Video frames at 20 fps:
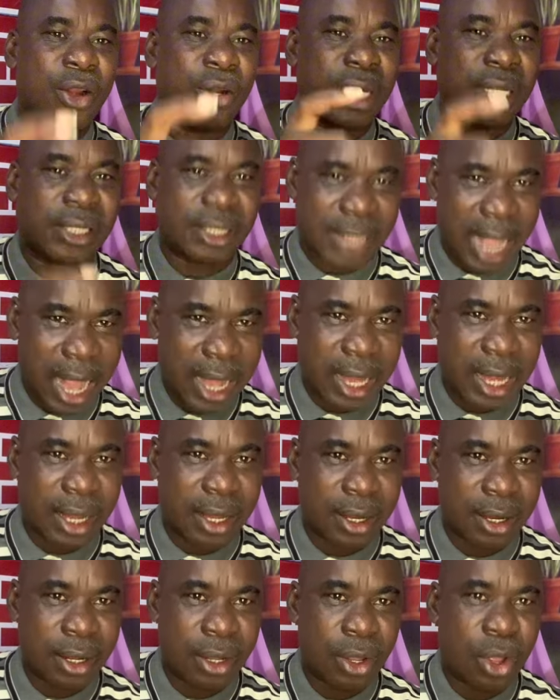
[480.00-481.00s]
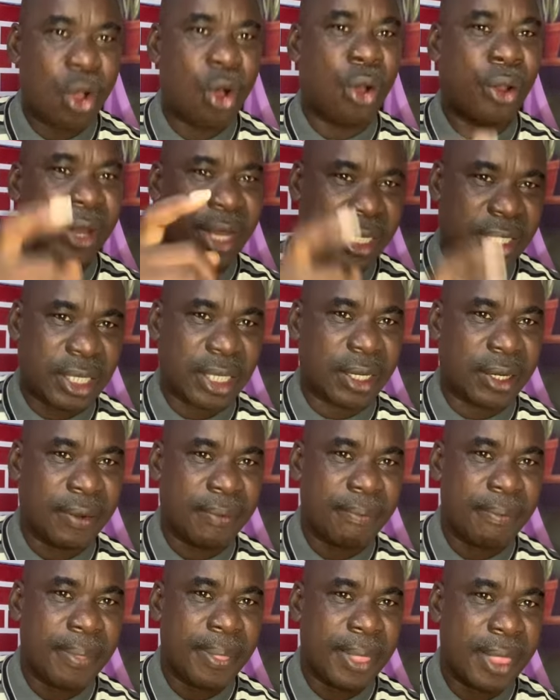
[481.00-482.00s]
understanding unwritten
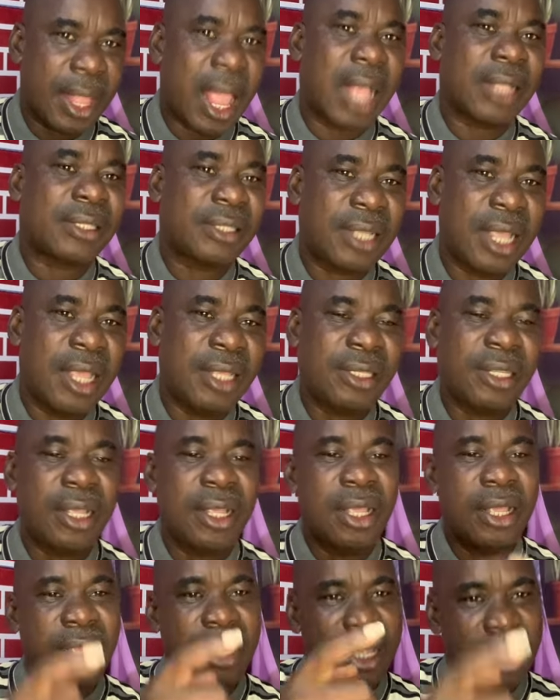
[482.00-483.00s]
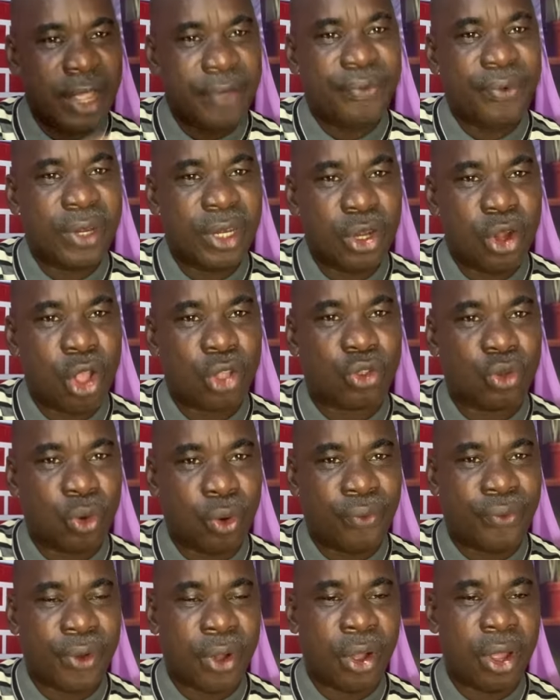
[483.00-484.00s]
that says if the North
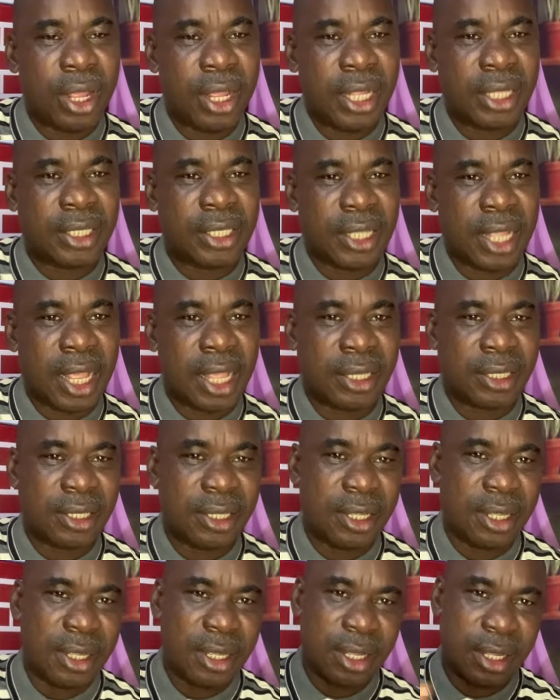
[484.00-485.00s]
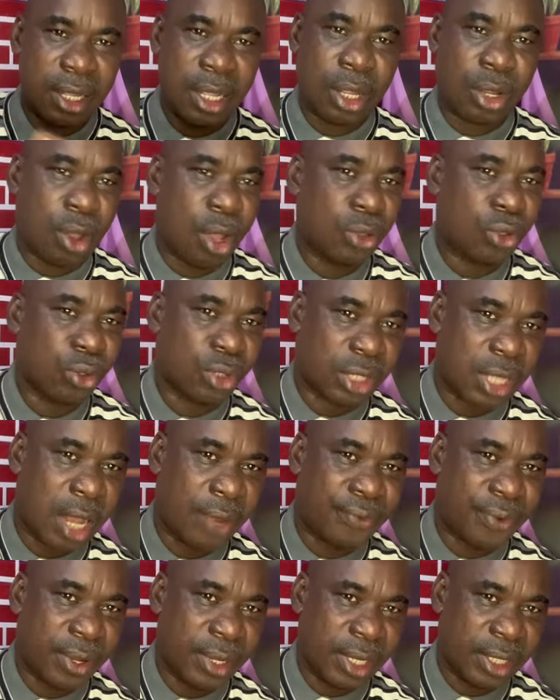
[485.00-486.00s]
rule for 8 years, it comes to
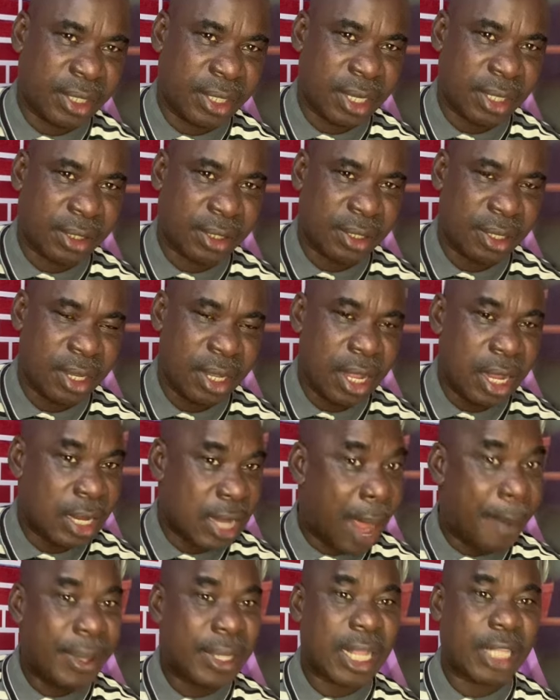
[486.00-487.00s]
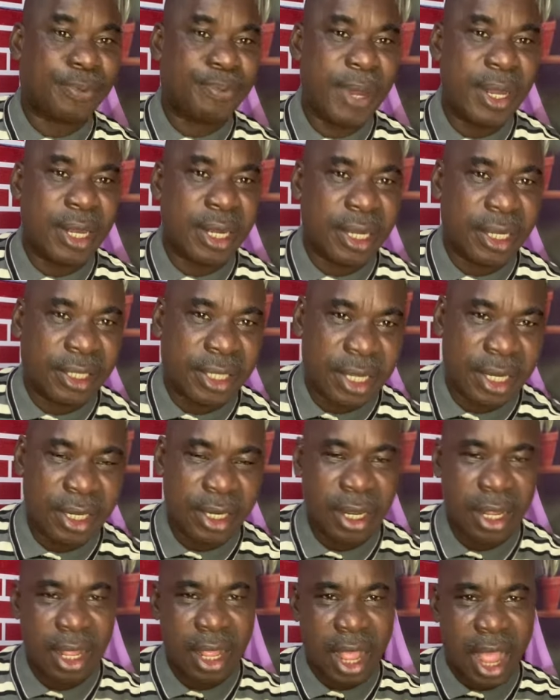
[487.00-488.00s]
South for 8 years. That was explain the reason
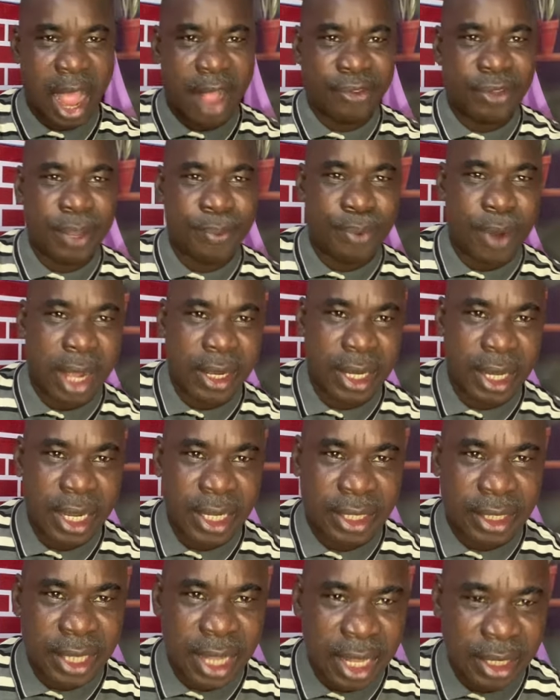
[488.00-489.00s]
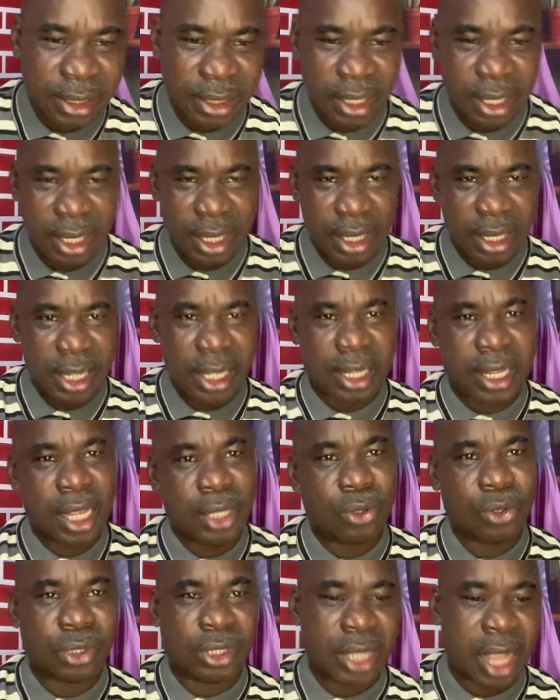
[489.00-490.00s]
after Buhari 8 years, it
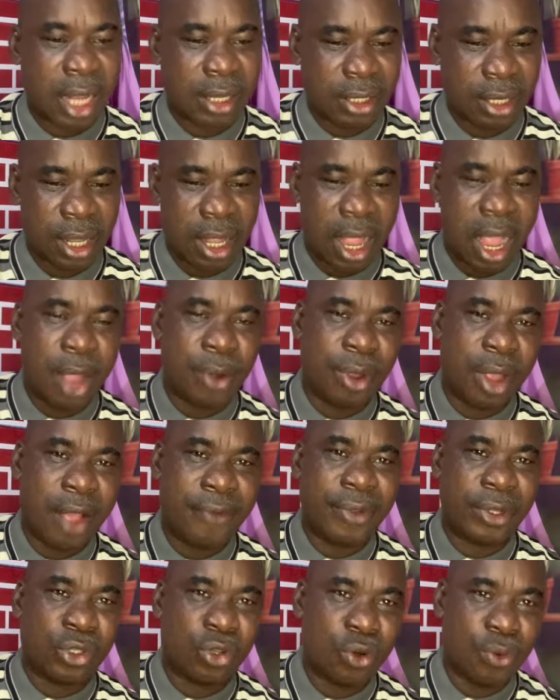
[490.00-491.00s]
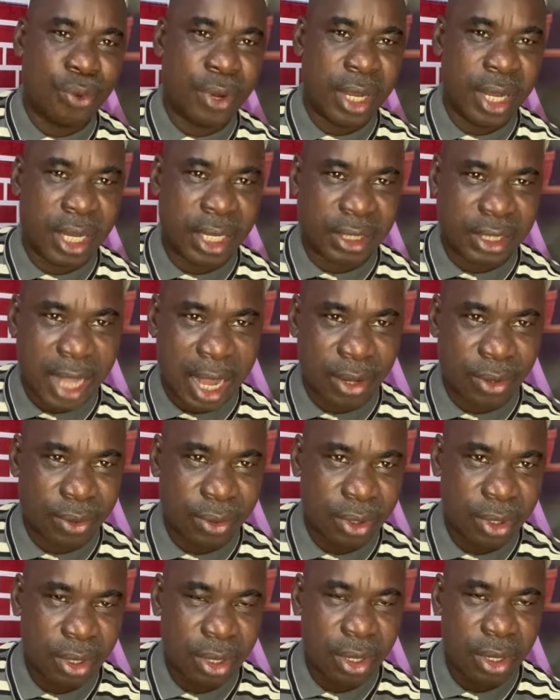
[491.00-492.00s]
came to South and we have a Iturubu in the saddle.
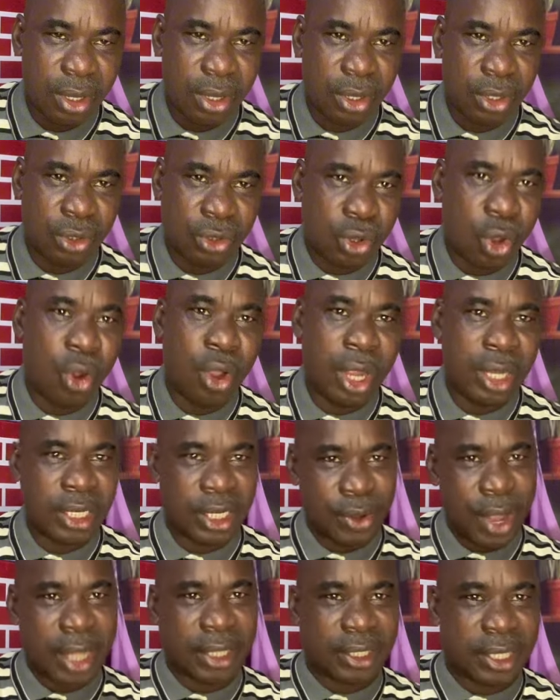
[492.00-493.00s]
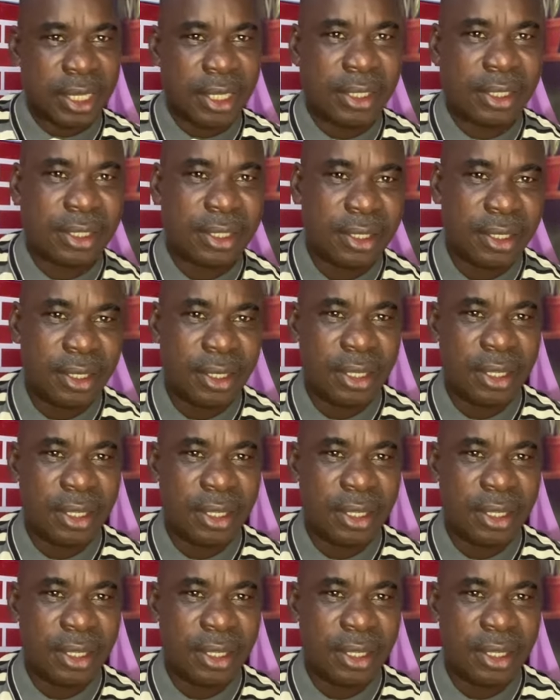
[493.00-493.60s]
So the way it is,